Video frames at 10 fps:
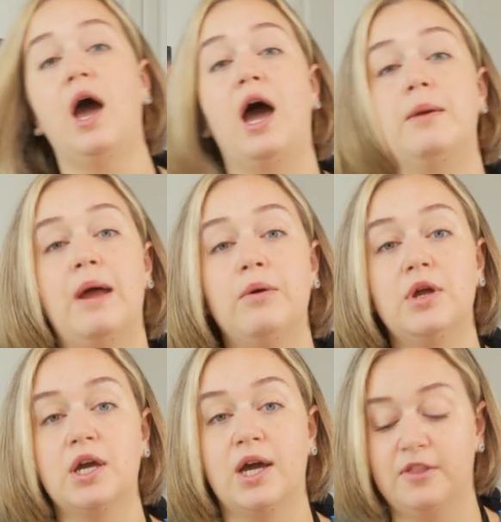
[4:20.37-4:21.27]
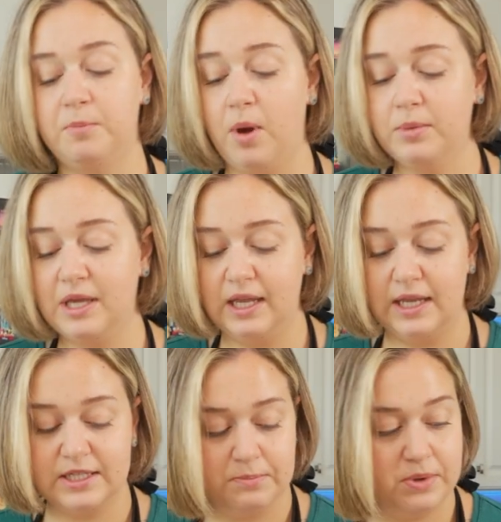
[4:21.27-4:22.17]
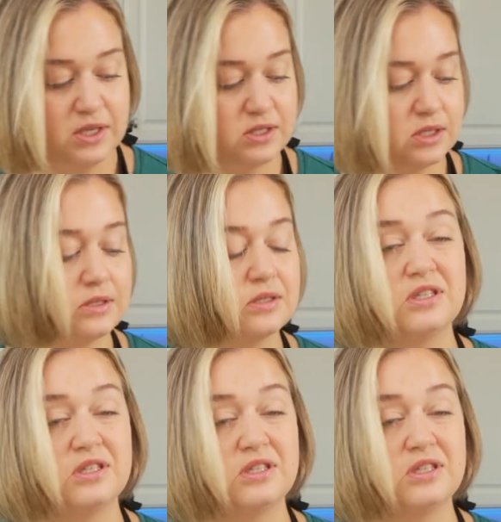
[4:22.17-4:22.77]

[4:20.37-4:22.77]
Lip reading: I'm now gonna cut the pumpkin into pieces,